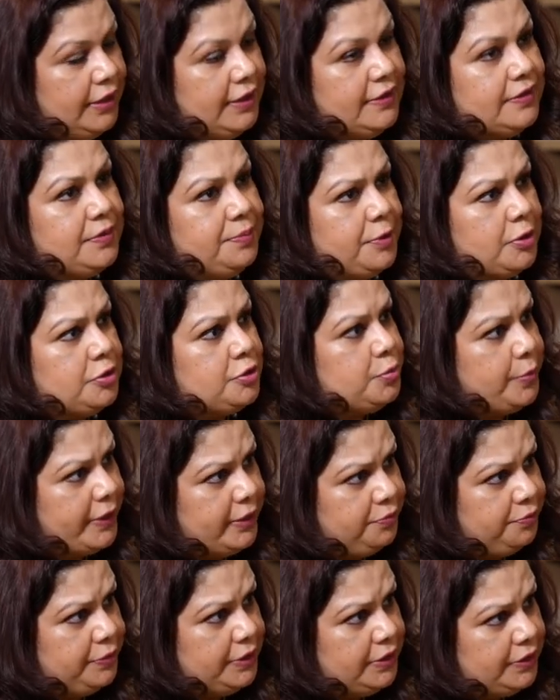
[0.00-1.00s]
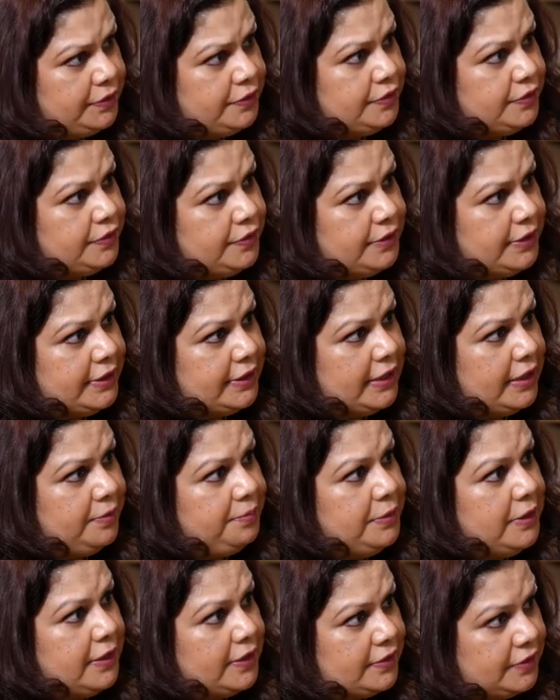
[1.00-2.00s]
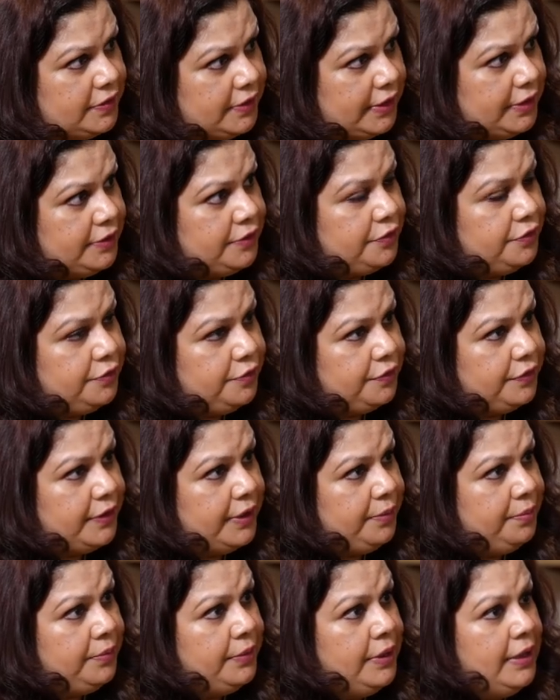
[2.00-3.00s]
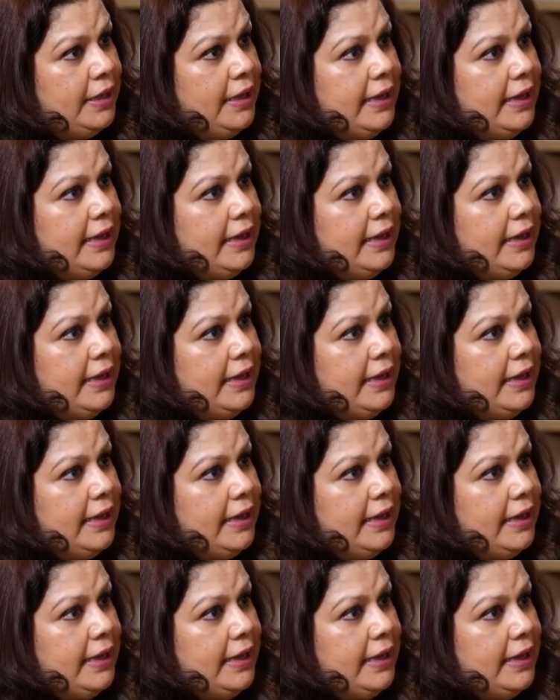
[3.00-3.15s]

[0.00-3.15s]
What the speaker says: It's about 12 weeks that can be extended to them.